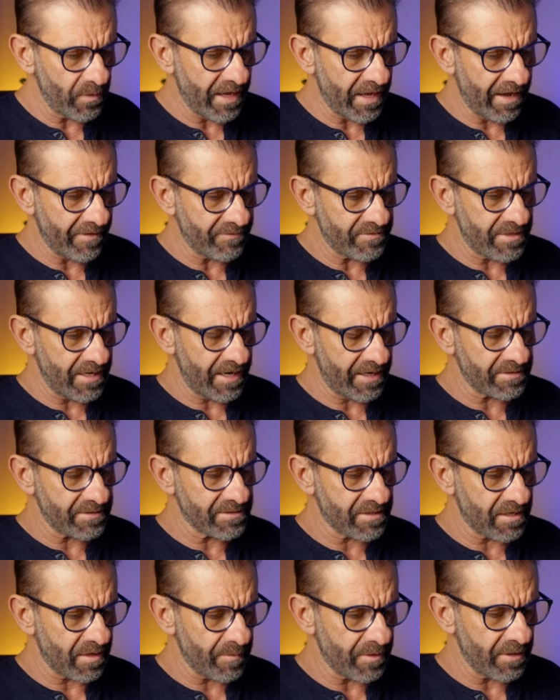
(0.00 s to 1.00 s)
we have
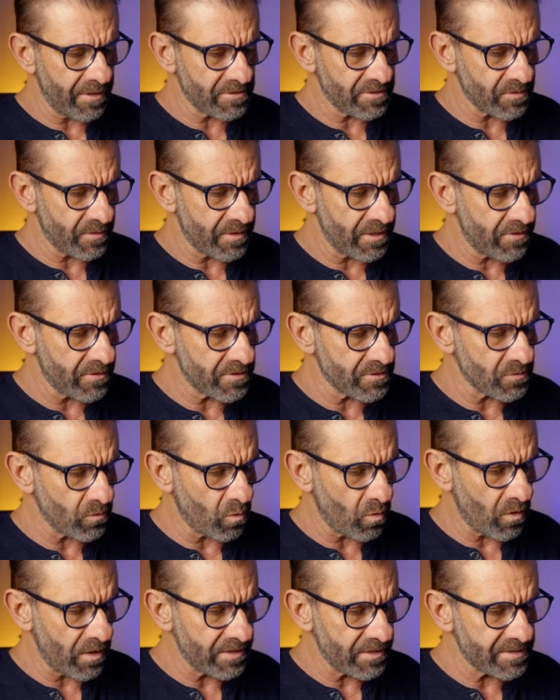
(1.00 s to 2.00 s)
text coming in. So here is
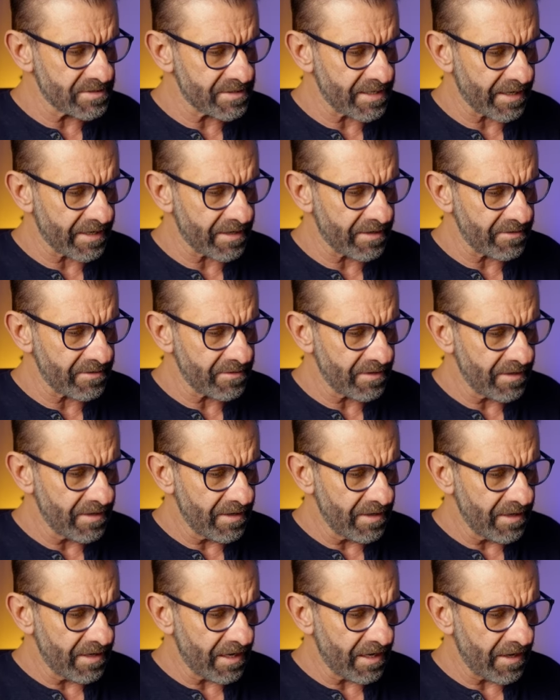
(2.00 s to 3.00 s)
one second,
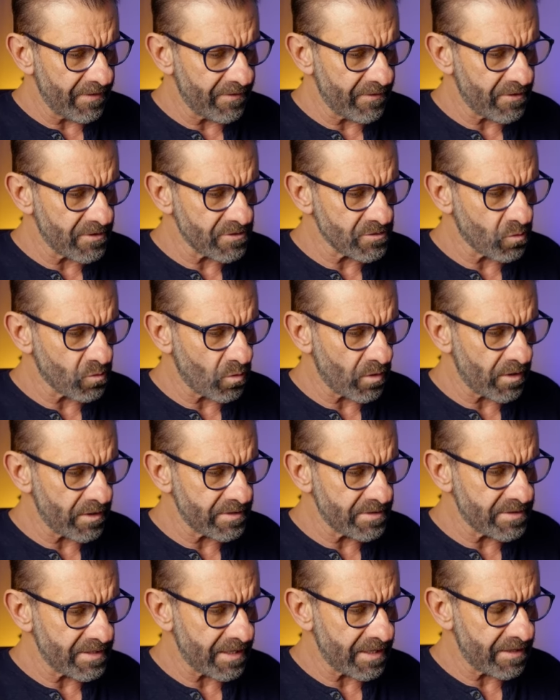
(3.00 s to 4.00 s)
and there's
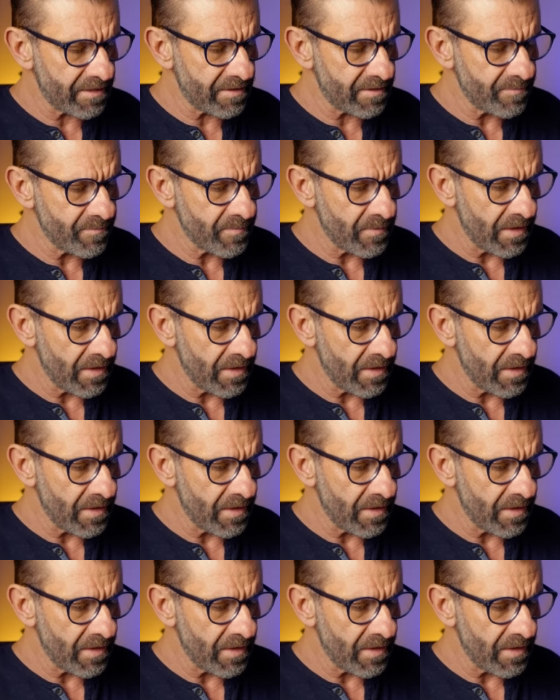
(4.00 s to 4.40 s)
110.